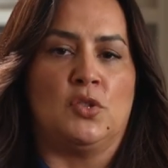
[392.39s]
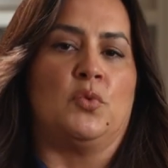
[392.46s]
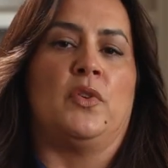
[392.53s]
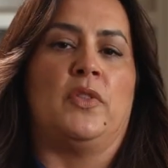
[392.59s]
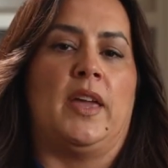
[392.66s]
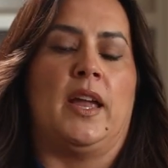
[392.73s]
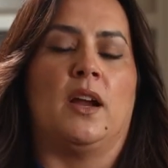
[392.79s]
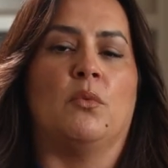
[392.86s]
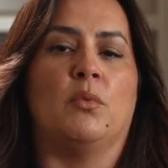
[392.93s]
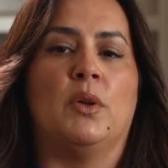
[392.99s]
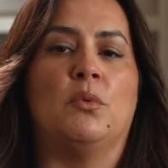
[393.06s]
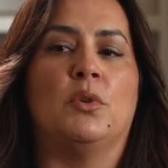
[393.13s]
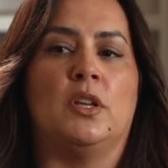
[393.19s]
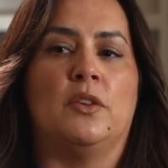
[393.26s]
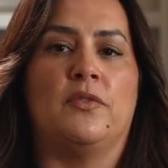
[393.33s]
were there. We
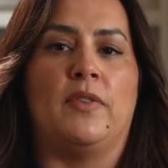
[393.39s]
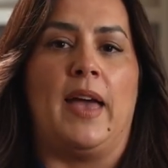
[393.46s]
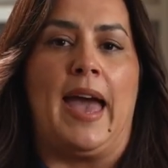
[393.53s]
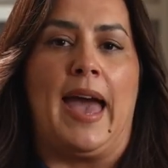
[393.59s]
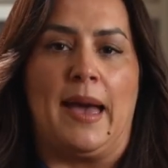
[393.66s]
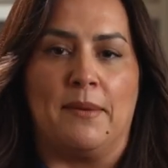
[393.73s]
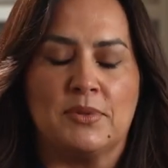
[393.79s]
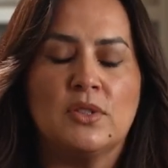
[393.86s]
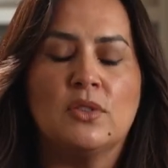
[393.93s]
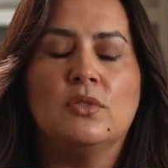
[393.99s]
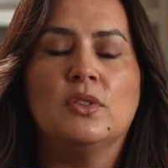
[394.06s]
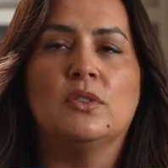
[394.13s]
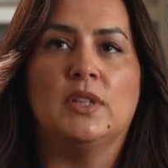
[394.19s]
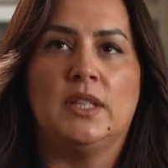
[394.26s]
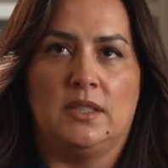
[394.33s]
would have
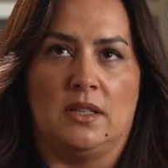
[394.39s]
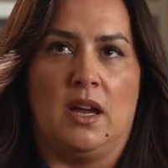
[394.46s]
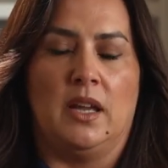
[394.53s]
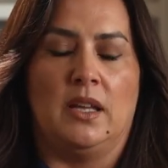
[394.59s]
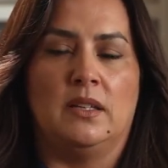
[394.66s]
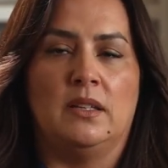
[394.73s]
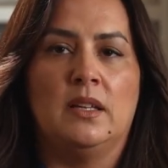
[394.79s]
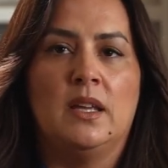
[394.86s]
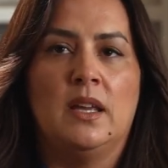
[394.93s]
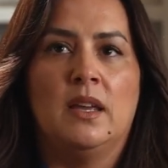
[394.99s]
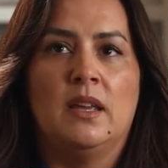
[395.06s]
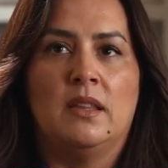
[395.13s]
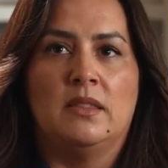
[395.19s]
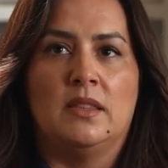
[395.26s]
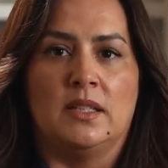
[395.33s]
absolutely done
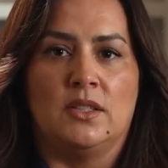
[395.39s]
the